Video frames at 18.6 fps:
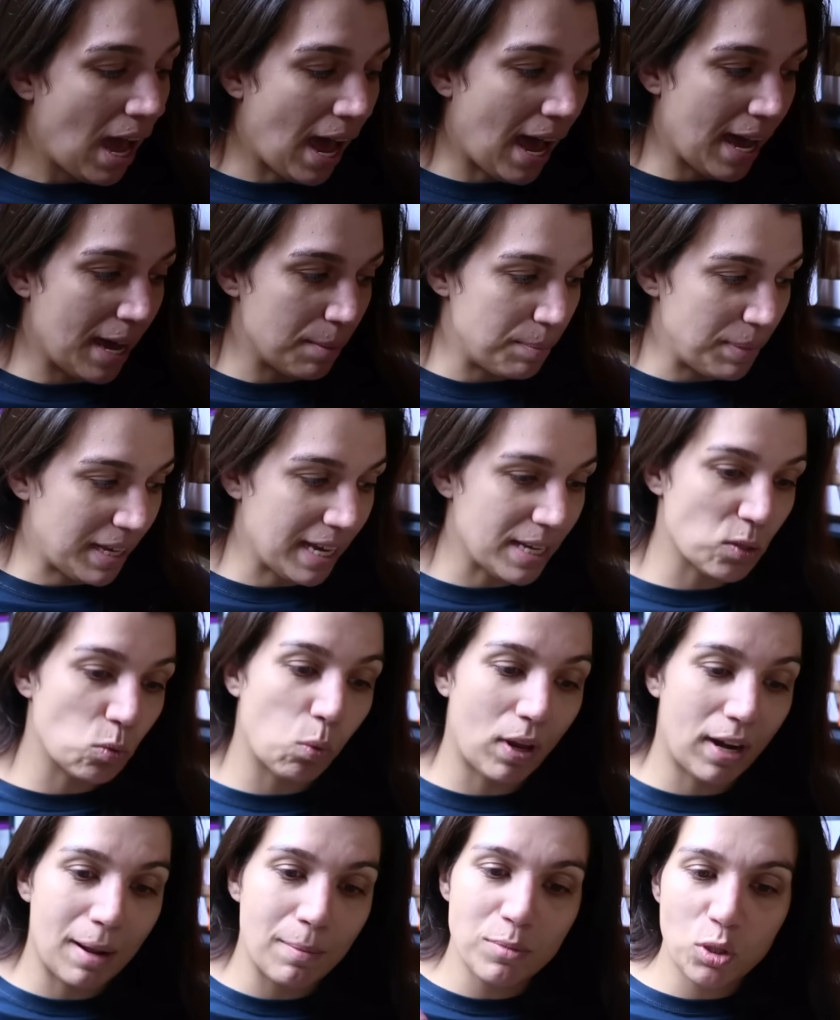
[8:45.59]
uh, because
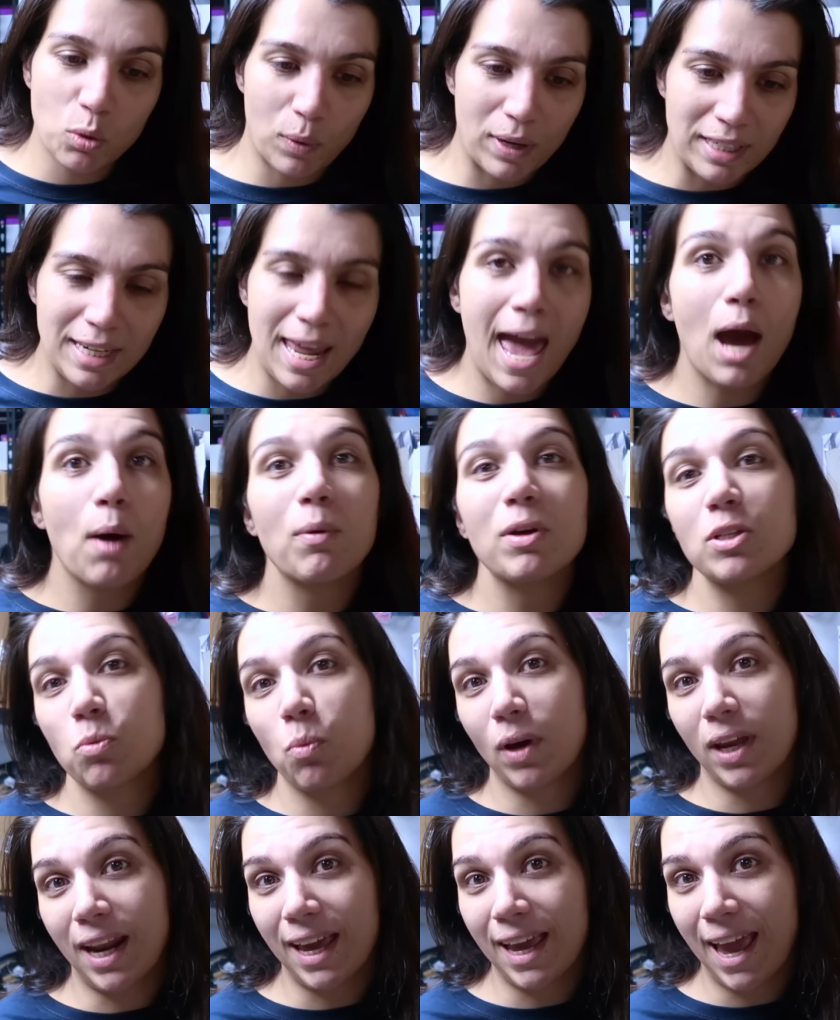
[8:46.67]
what I'm doing now is
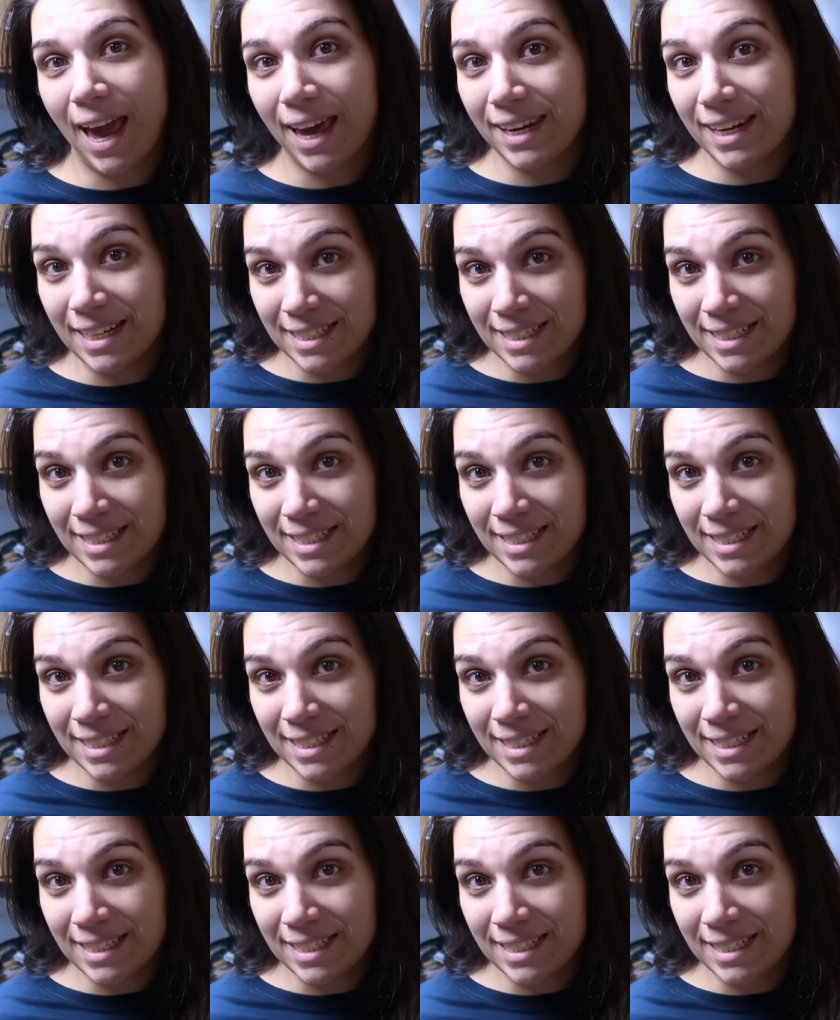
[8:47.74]
what I had